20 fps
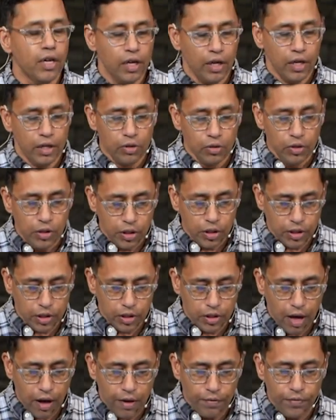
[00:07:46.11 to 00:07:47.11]
You just
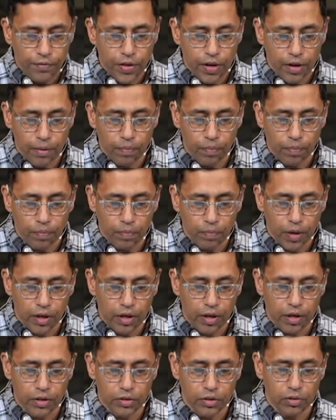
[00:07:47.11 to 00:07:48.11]
love them
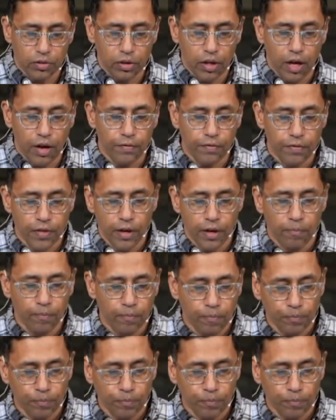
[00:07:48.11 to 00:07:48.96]
because you love them.